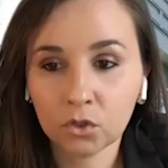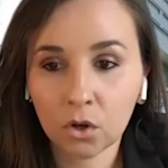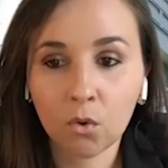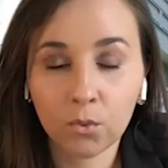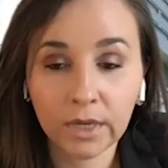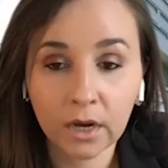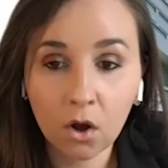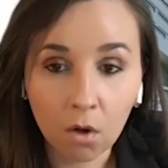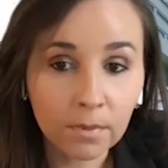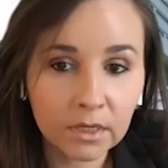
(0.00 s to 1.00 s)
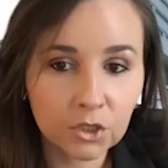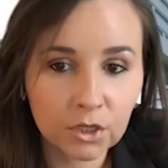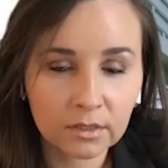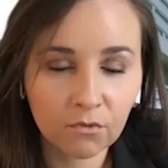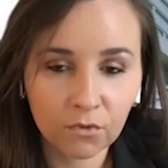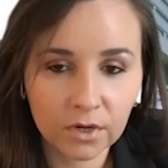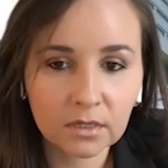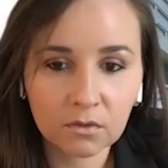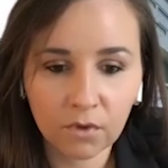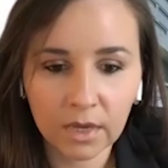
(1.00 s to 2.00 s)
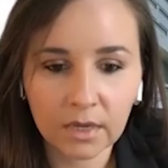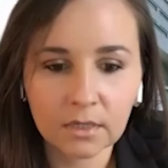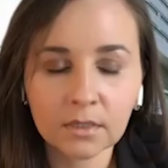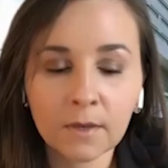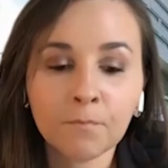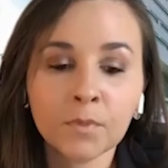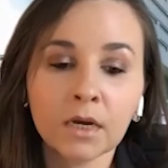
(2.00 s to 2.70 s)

So we accomplished the first phase.